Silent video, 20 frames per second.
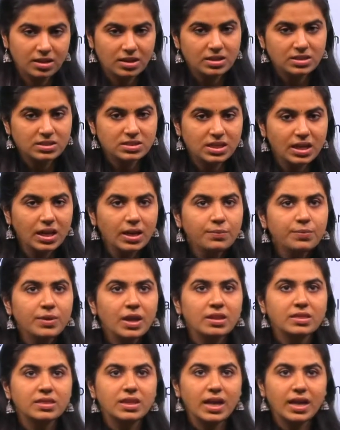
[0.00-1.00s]
See,
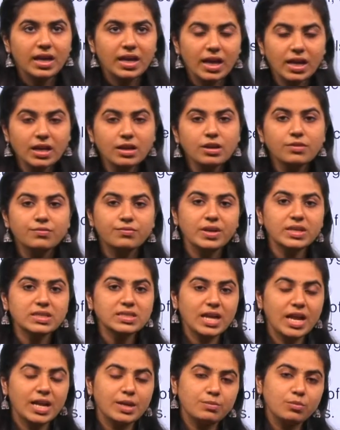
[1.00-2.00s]
they can fix
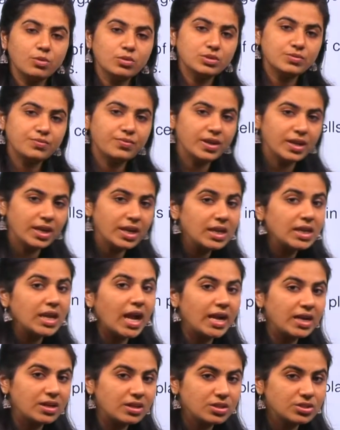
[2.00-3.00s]
atmospheric
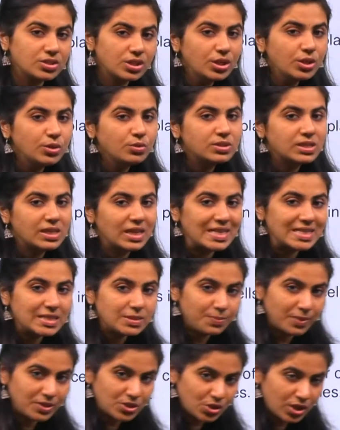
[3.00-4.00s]
nitrogen using a
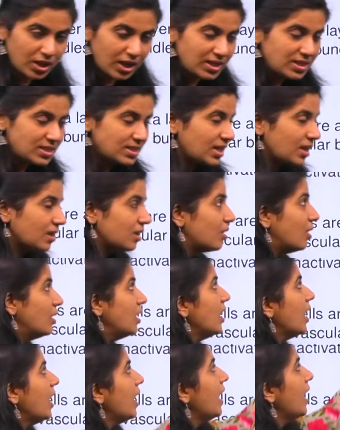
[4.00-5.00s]
specialized cell called
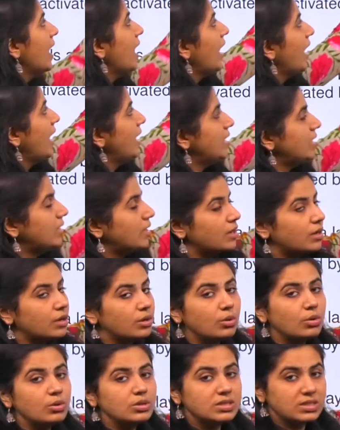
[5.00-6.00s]

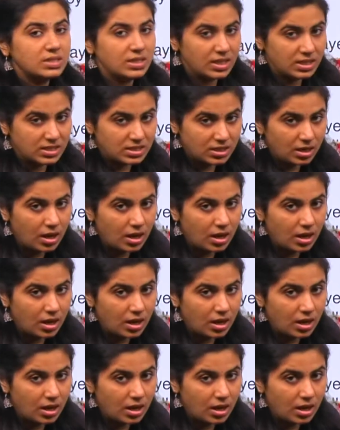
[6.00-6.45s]
heterocyst.